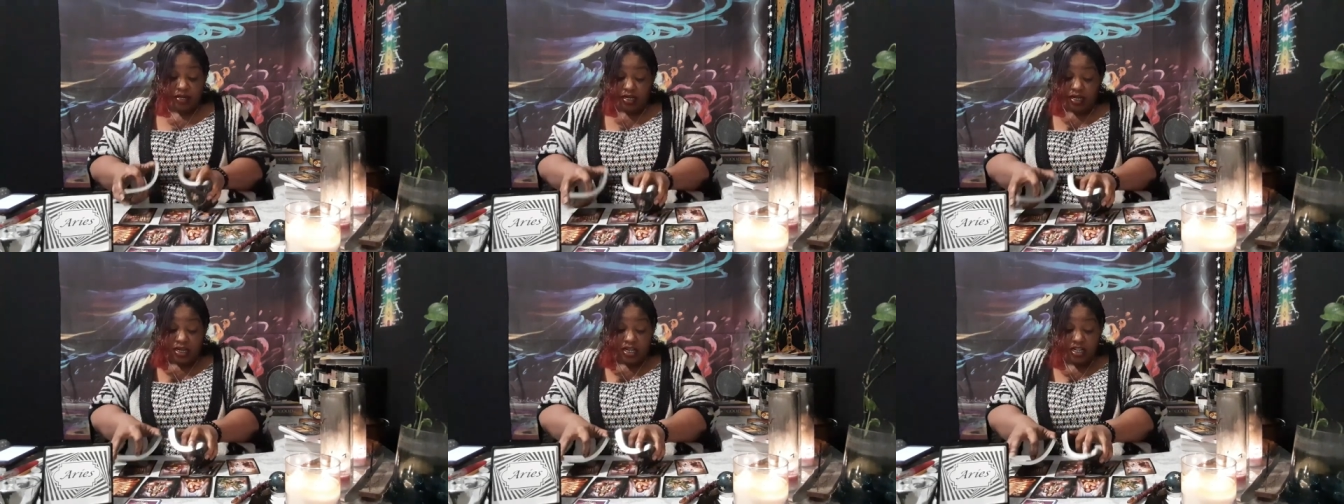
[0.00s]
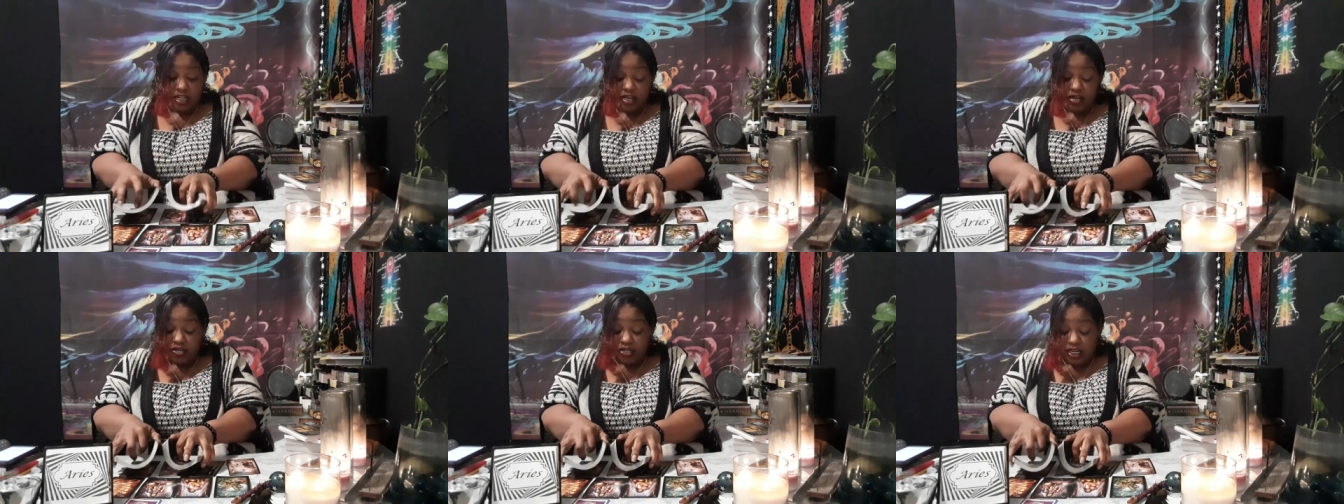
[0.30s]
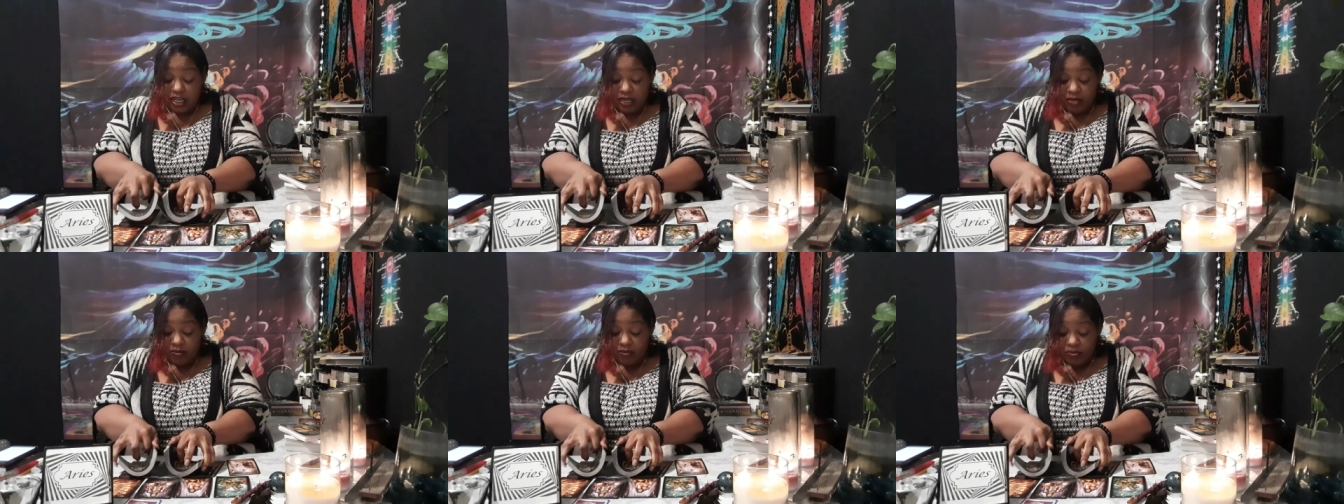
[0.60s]

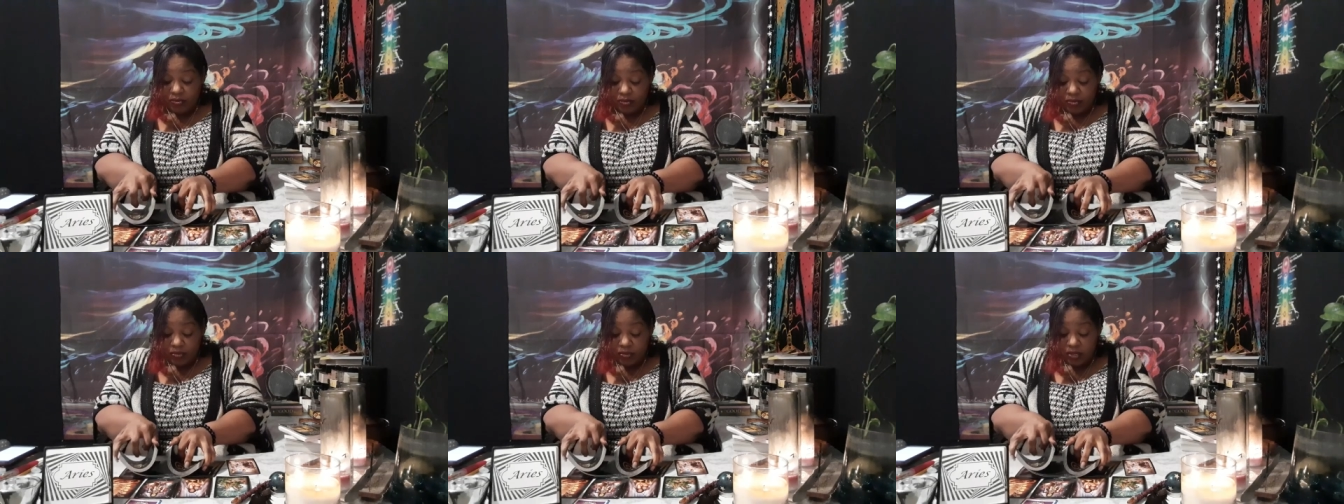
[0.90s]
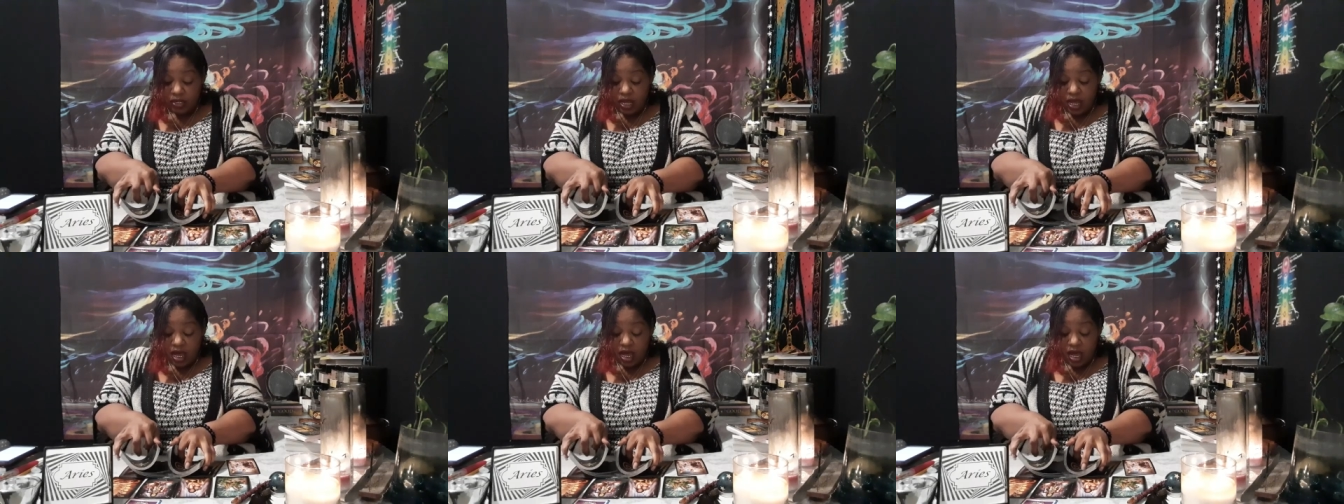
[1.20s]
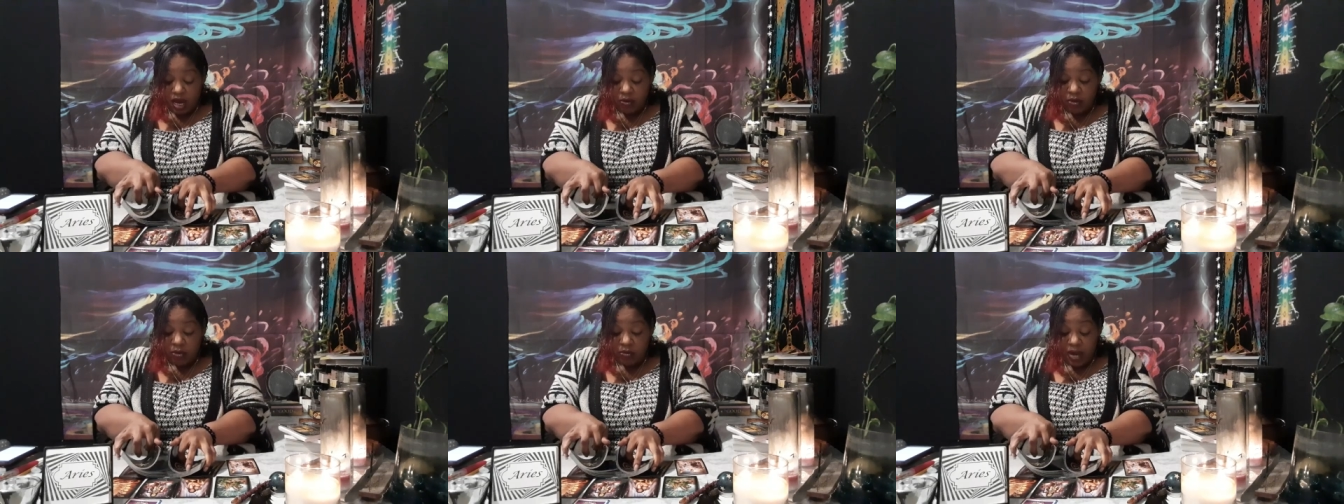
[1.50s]
clearly,
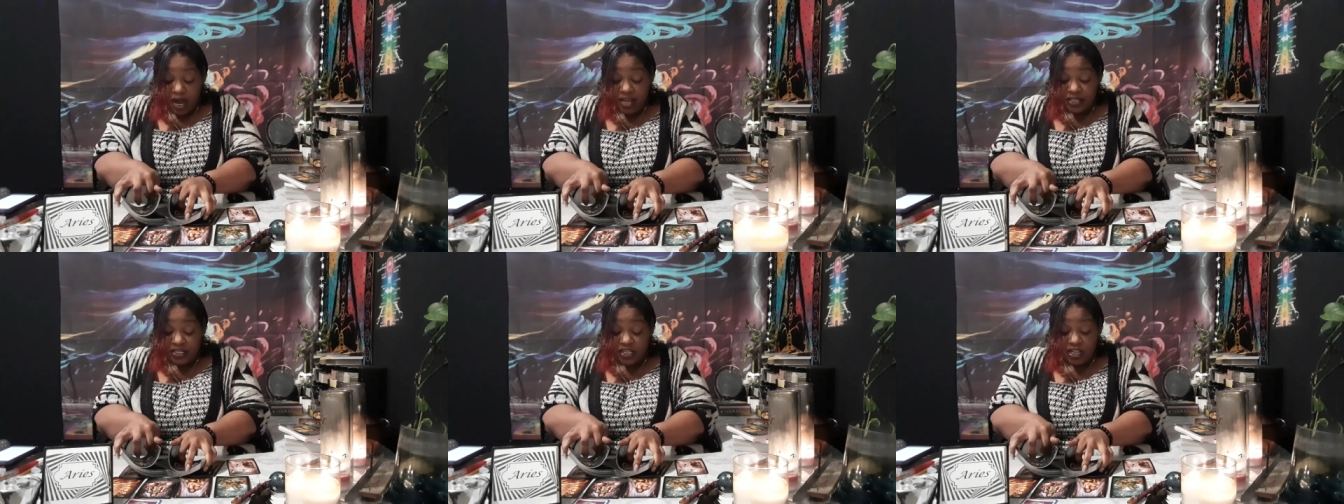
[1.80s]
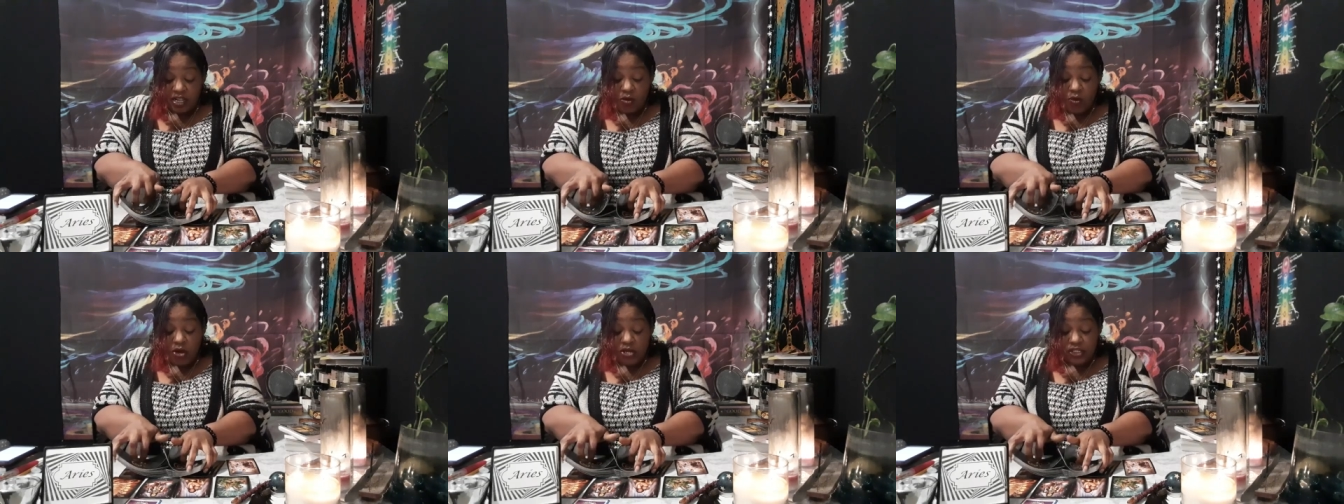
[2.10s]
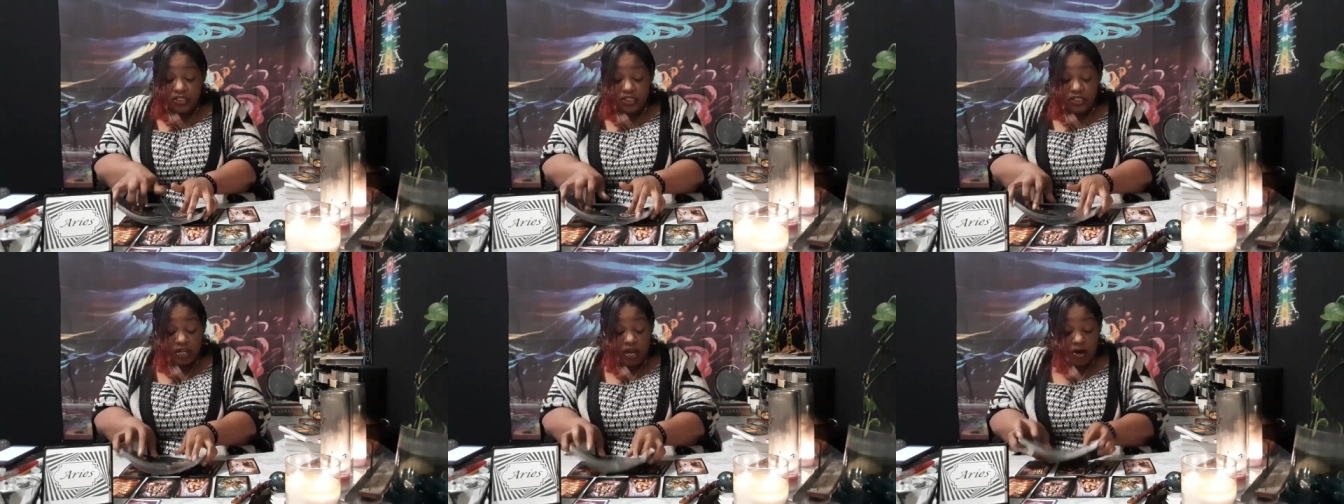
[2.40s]
I mean, masculine wants
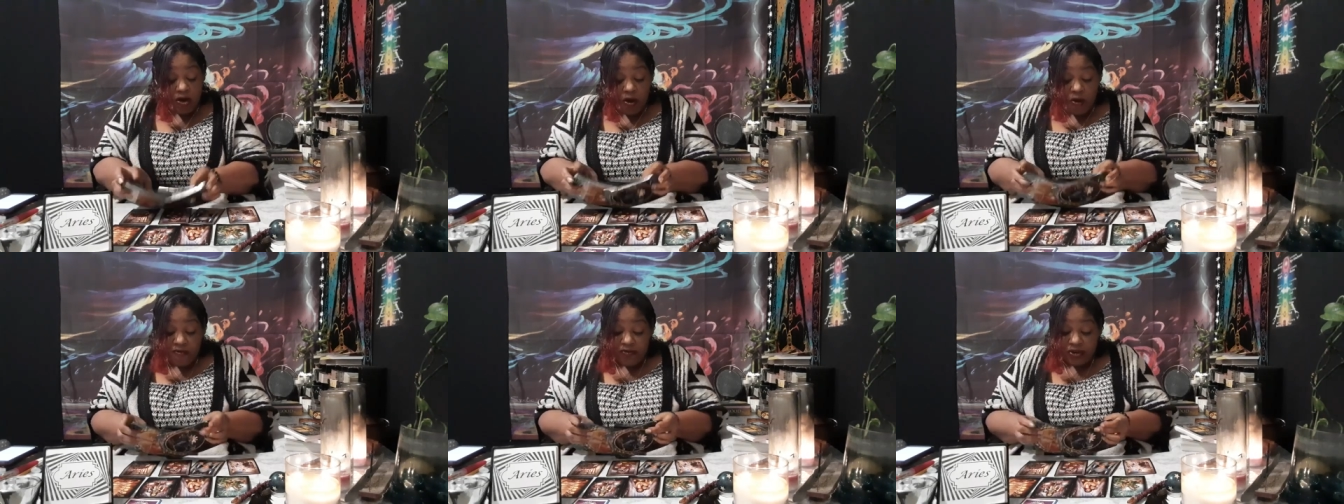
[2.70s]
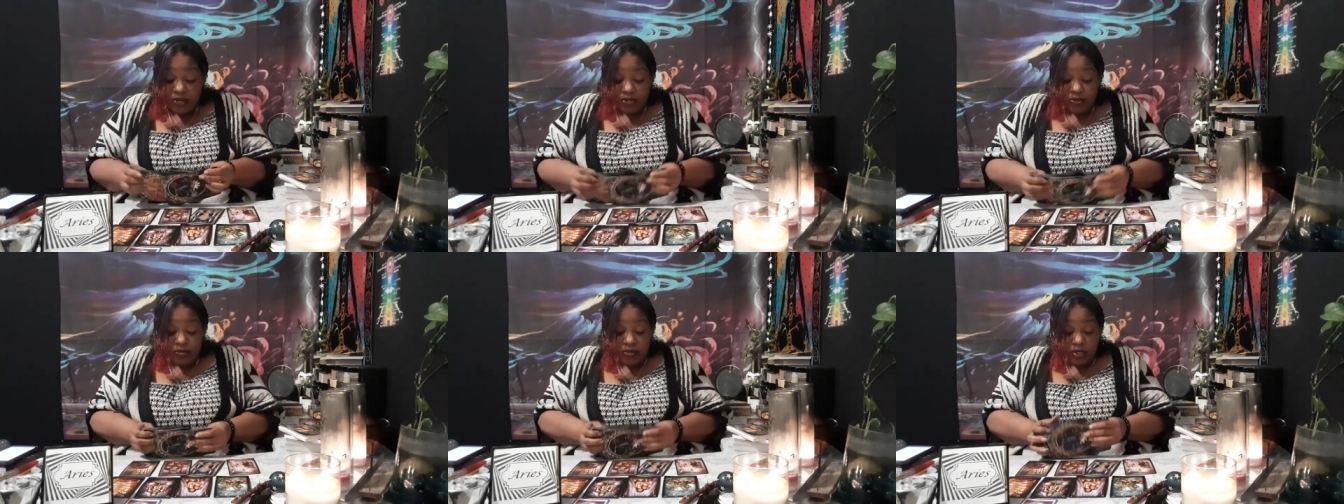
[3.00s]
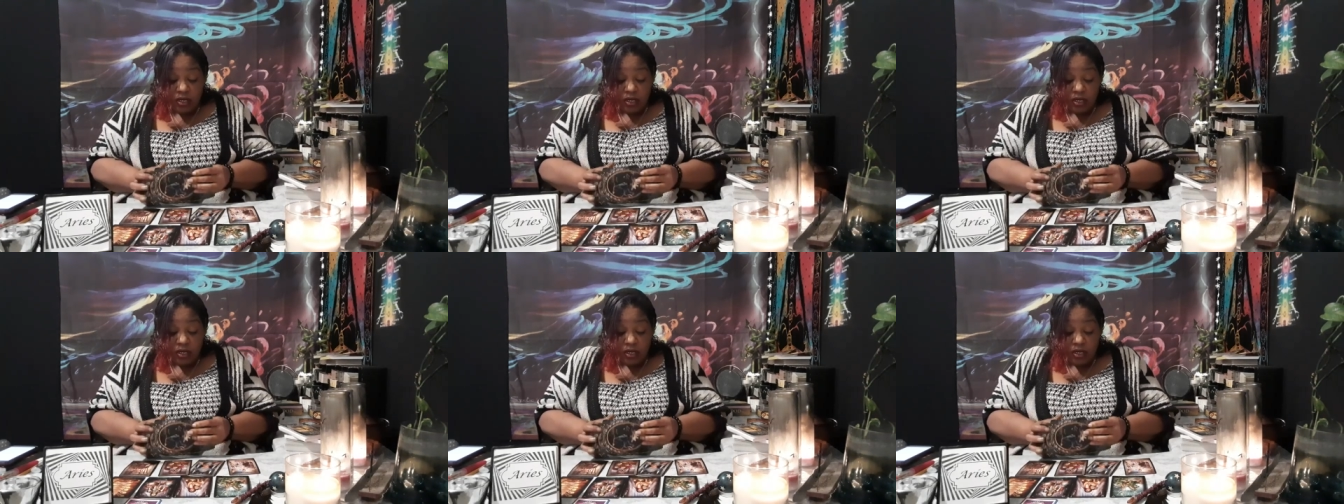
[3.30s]
to start over.